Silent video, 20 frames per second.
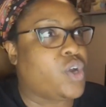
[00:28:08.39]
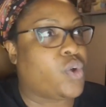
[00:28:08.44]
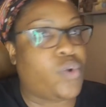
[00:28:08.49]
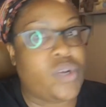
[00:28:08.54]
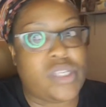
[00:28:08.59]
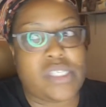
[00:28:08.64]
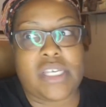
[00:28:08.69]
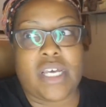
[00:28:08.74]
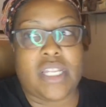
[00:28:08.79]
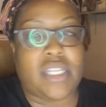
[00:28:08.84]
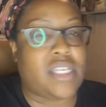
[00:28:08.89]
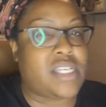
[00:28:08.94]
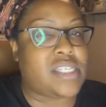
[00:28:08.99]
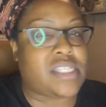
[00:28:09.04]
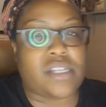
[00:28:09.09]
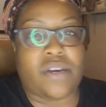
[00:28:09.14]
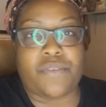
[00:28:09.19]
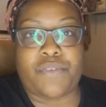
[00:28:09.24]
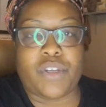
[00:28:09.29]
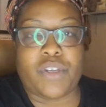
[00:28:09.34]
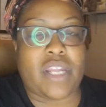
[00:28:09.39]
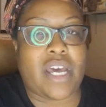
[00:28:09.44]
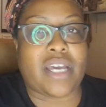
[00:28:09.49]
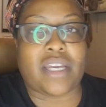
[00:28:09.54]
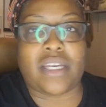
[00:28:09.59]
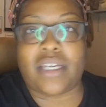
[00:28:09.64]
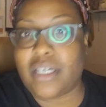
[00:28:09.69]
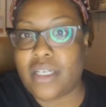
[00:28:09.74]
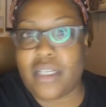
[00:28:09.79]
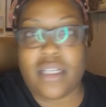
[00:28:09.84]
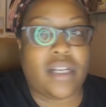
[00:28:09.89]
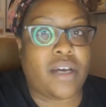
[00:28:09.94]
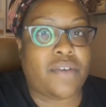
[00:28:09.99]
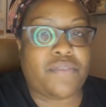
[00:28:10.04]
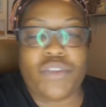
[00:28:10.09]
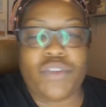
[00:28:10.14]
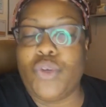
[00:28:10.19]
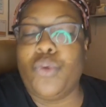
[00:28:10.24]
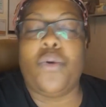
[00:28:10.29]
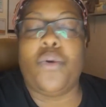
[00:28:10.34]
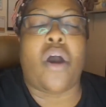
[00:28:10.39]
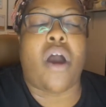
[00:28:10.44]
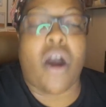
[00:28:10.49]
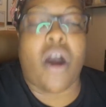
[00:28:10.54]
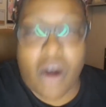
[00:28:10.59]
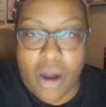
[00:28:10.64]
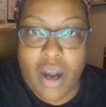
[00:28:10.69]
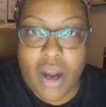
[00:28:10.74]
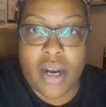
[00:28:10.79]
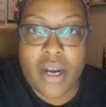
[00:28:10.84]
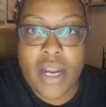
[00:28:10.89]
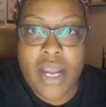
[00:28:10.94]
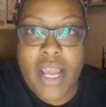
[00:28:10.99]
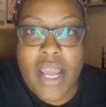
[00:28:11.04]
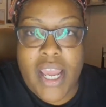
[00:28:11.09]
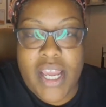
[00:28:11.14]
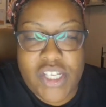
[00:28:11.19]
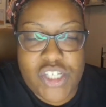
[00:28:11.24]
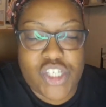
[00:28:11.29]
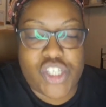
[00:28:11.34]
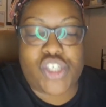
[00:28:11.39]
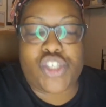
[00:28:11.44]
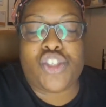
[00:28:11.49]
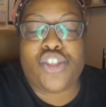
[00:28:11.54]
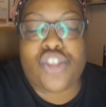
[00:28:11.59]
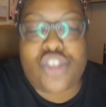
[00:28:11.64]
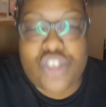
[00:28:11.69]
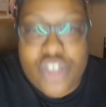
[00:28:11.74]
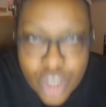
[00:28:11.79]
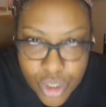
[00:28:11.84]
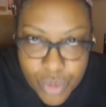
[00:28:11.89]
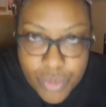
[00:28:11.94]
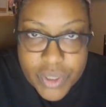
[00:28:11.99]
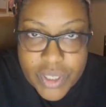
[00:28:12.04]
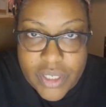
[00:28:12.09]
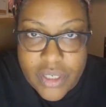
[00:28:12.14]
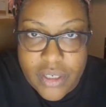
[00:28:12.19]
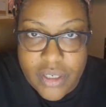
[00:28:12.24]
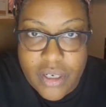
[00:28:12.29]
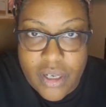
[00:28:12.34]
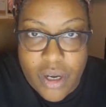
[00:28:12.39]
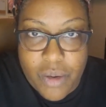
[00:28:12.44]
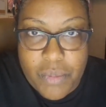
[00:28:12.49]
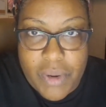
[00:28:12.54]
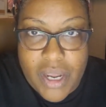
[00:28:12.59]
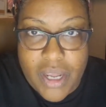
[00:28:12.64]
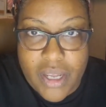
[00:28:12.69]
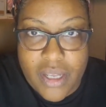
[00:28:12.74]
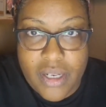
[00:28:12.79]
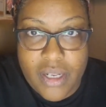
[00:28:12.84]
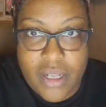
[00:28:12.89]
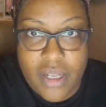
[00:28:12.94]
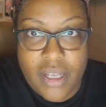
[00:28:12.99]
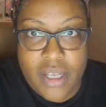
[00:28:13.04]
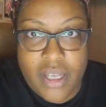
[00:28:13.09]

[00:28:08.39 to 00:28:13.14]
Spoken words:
Quit telling yourself you're not good enough. You are, and just do it. All right.